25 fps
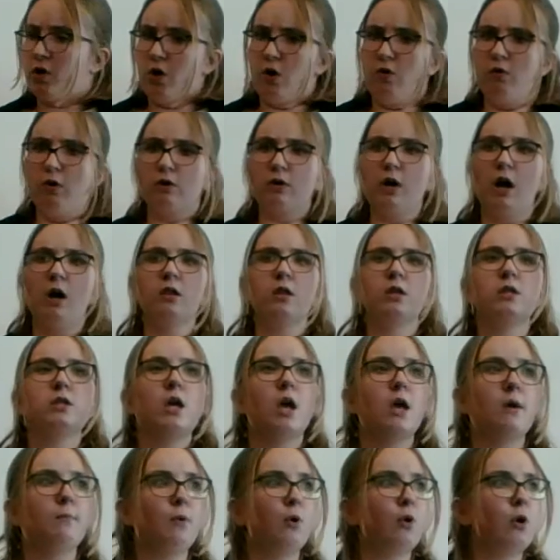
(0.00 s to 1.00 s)
go around the
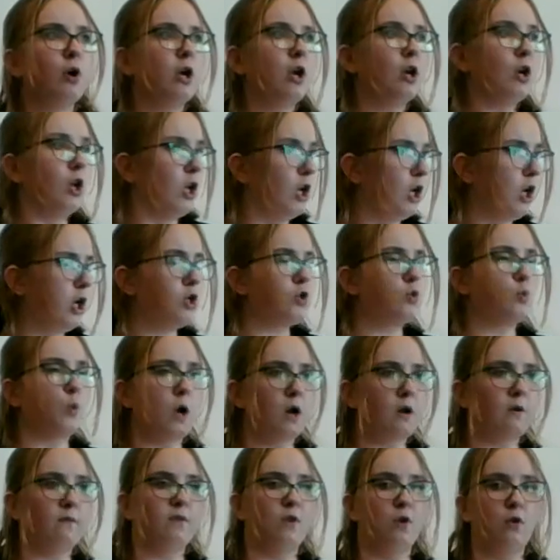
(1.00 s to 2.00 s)
table, and each
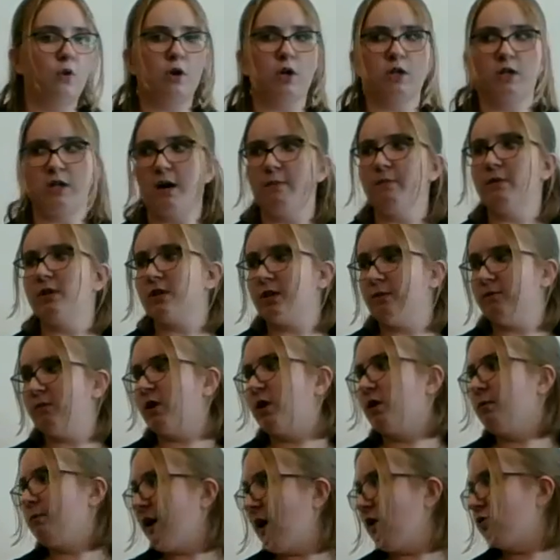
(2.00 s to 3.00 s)
one of you could tell me
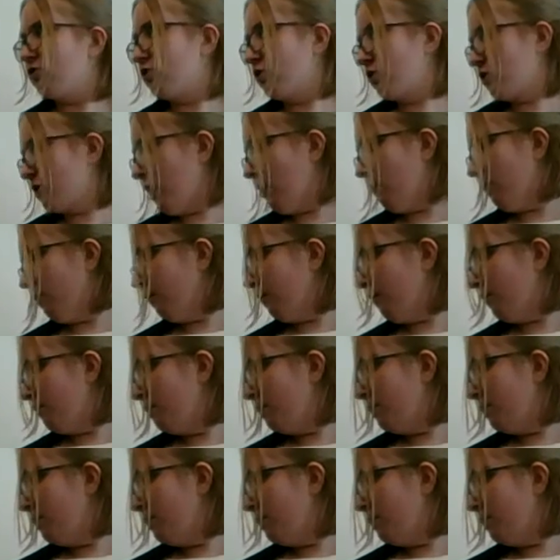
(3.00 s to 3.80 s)
something about yourself.